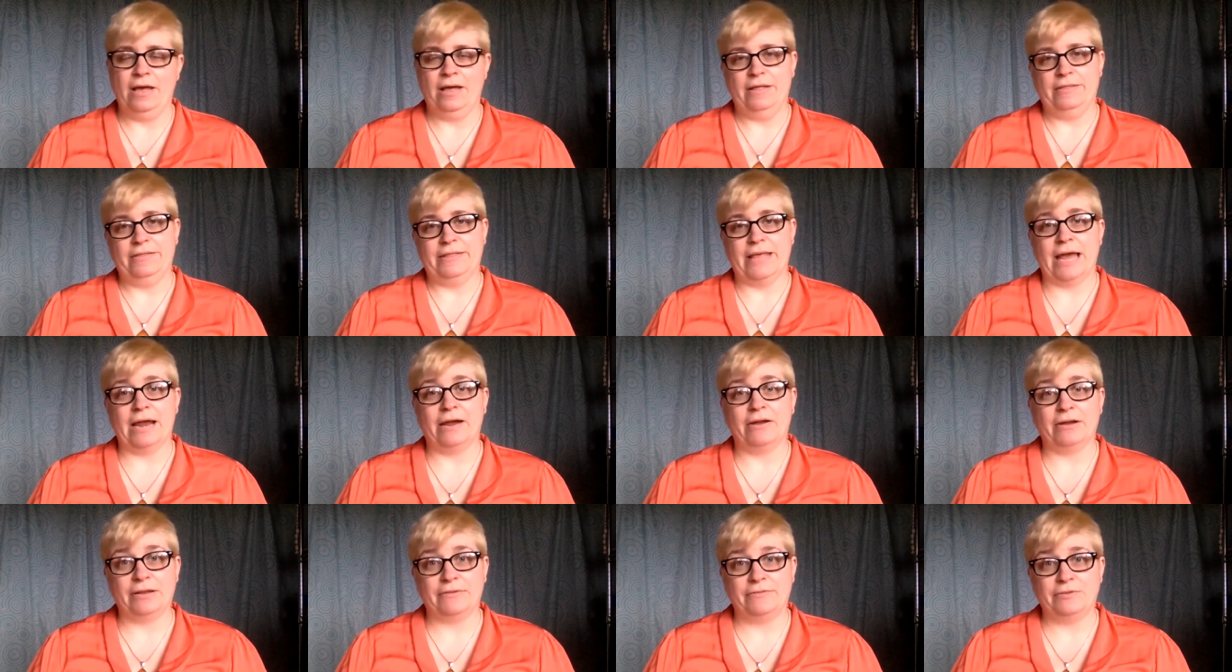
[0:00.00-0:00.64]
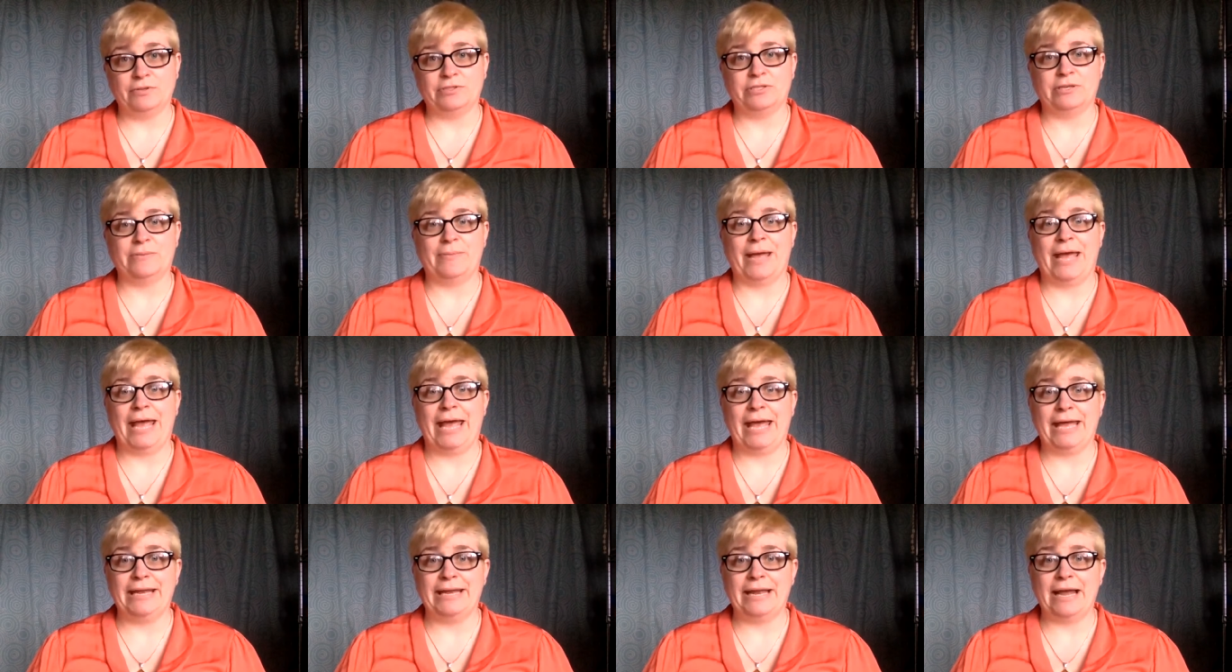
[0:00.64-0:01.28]
That'll give you some
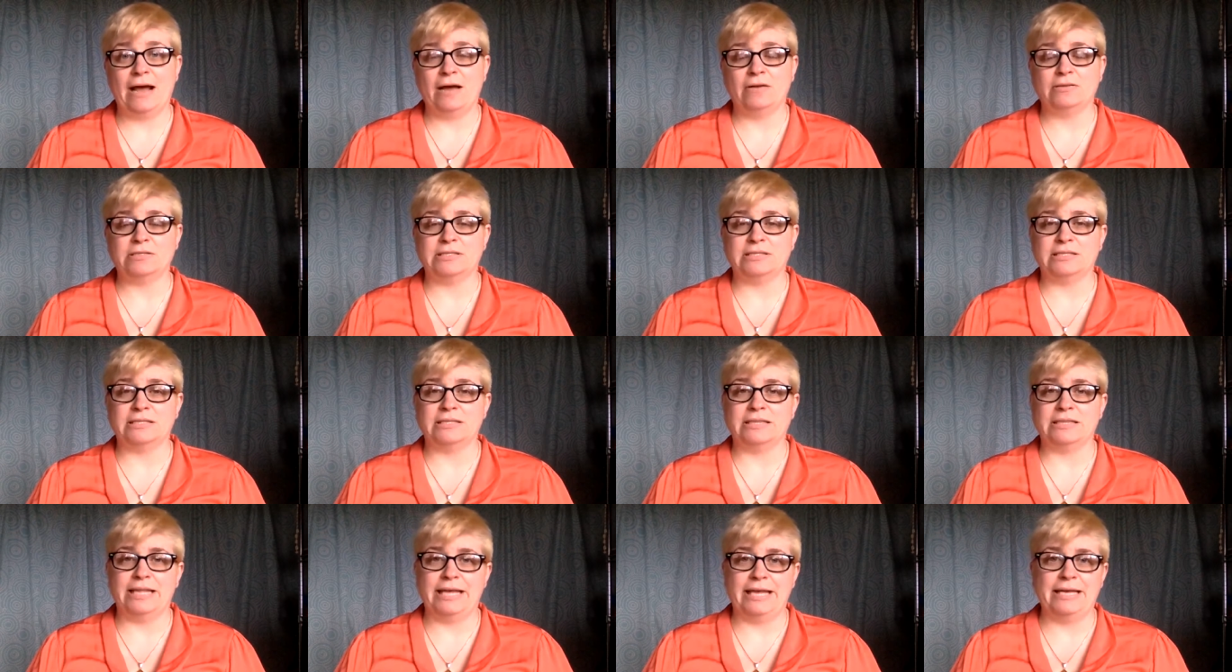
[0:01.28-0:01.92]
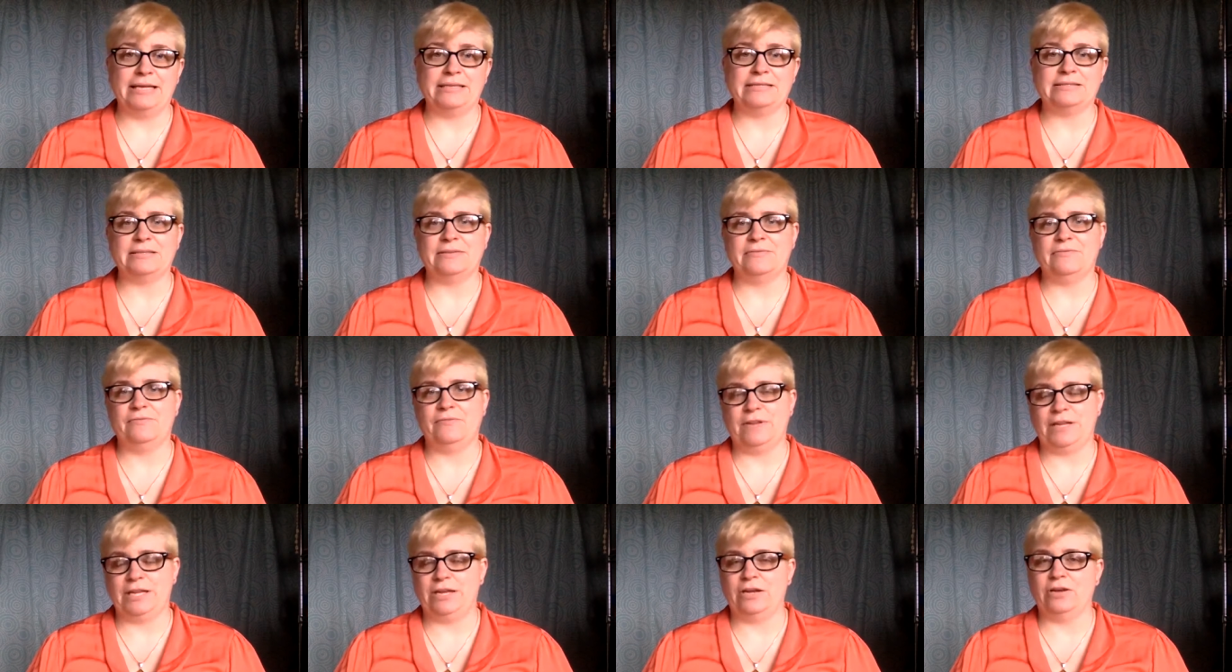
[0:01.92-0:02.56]
handouts and links and
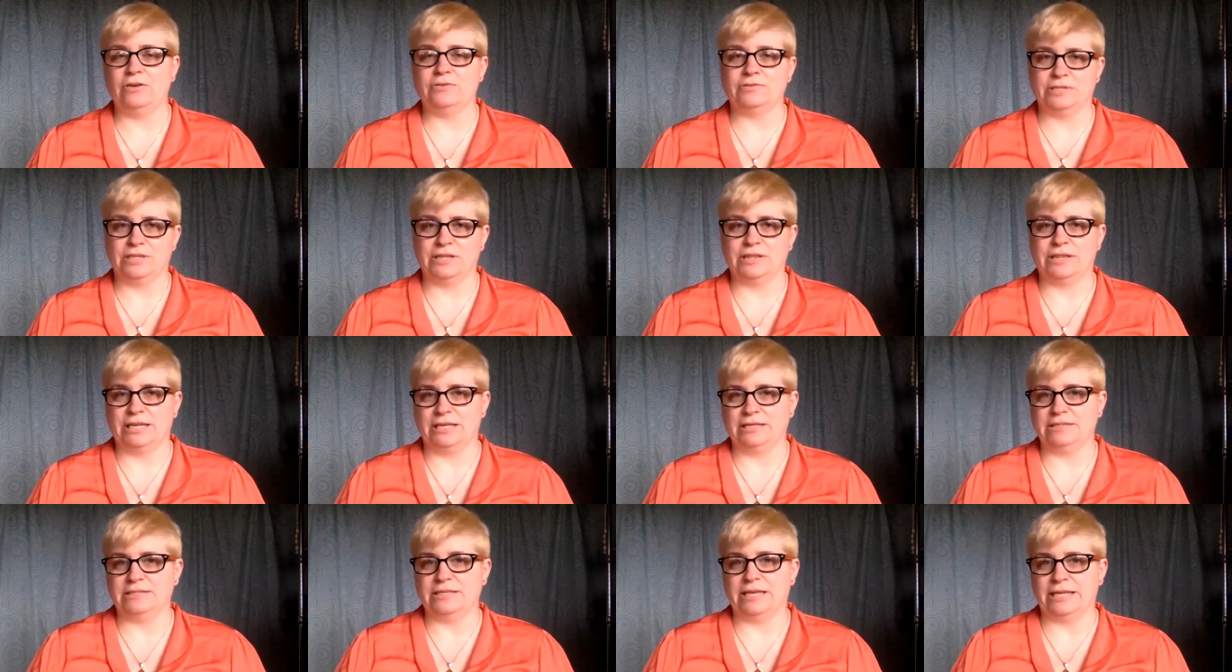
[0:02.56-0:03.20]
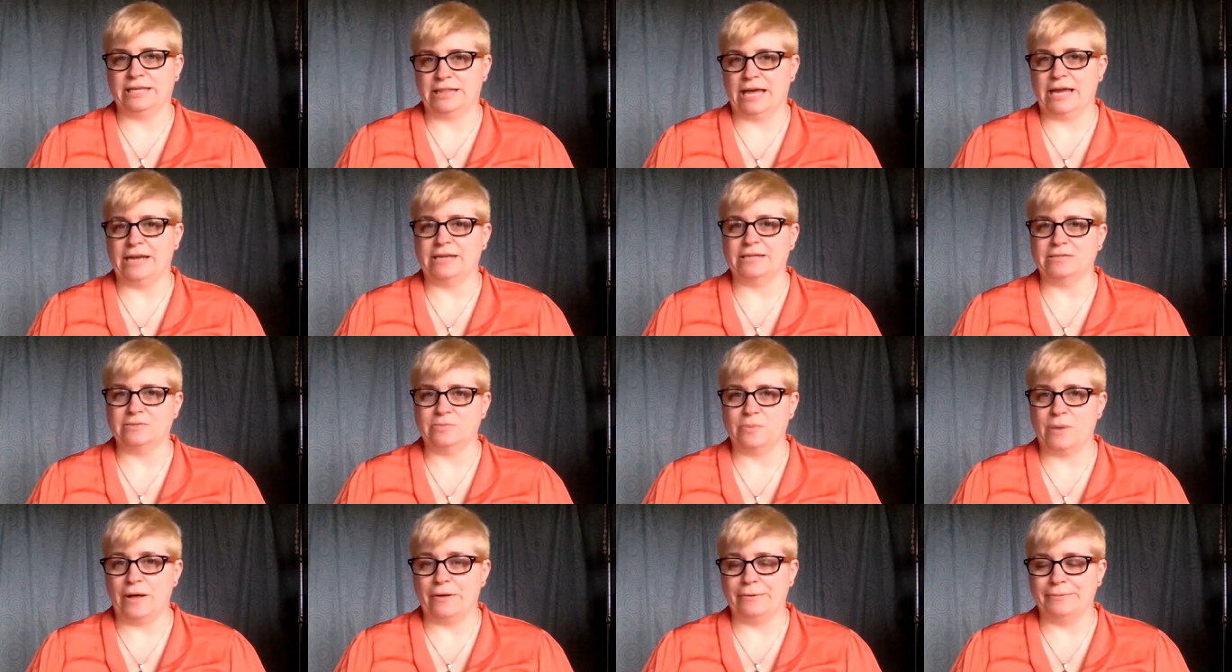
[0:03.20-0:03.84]
videos and things like that
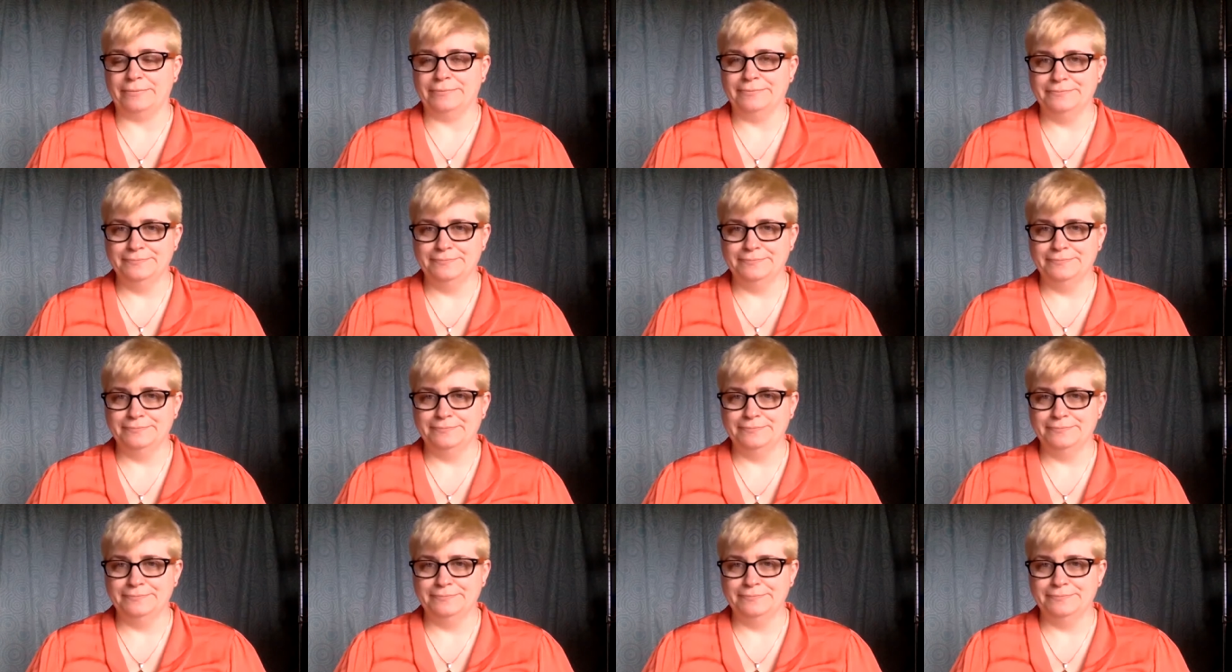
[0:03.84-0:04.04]
as well.